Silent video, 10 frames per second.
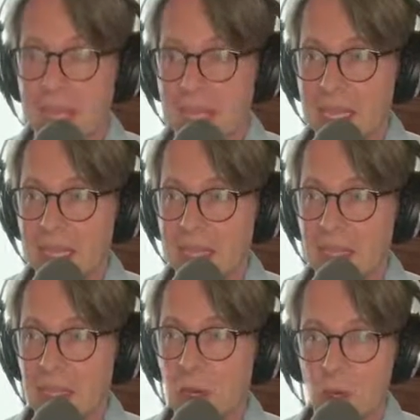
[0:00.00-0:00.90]

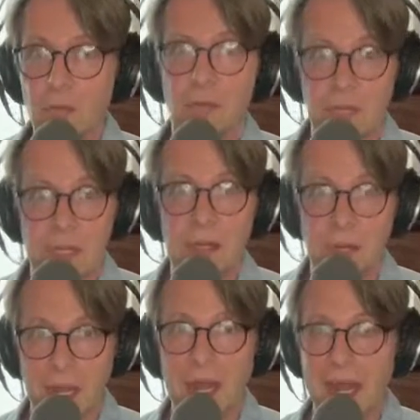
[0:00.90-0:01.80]
in over a year
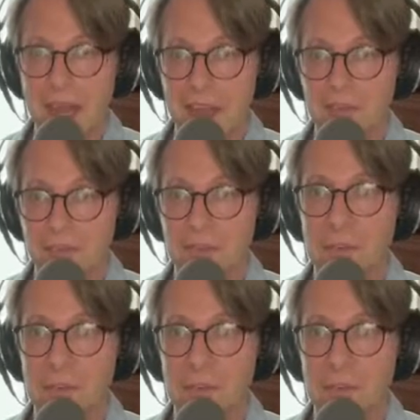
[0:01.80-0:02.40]
and a half